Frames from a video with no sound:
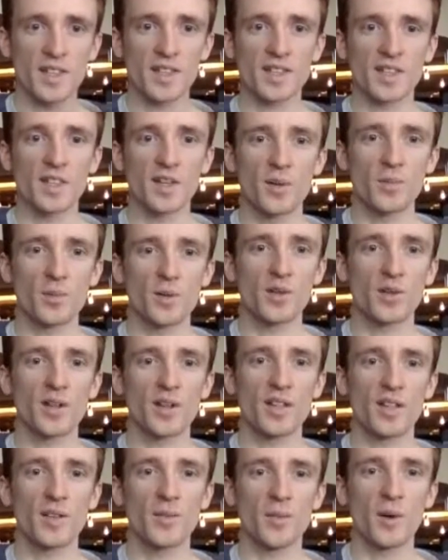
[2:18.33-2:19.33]
Okay, so you
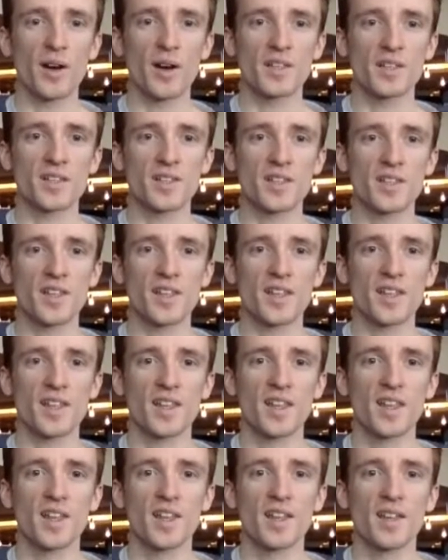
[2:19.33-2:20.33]
take the number, you
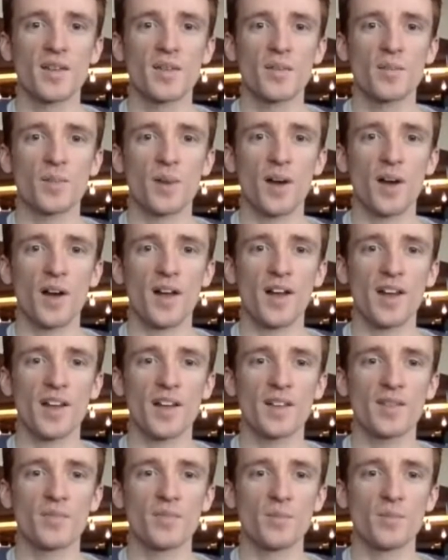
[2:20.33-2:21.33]
minus it
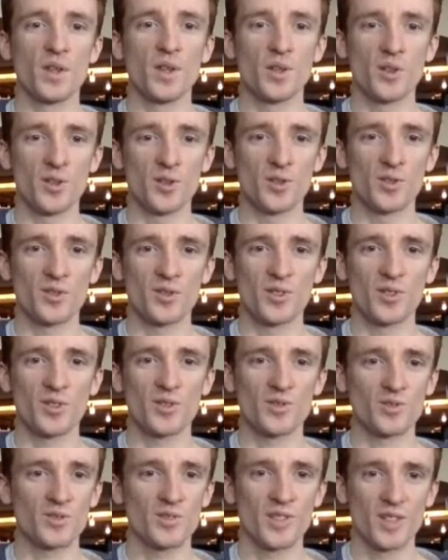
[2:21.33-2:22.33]
by
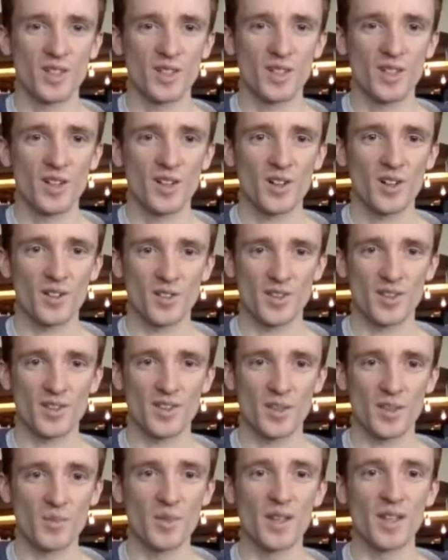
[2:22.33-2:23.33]
mu,
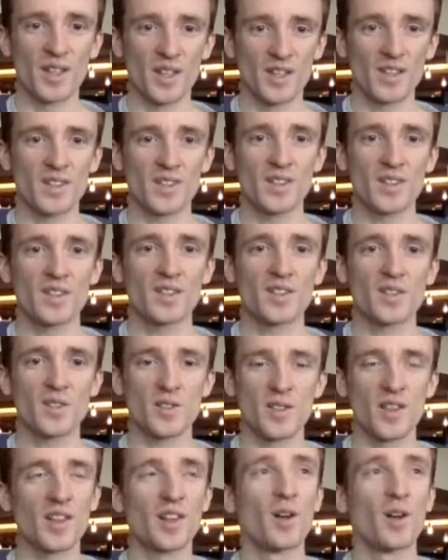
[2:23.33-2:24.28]
or the mean.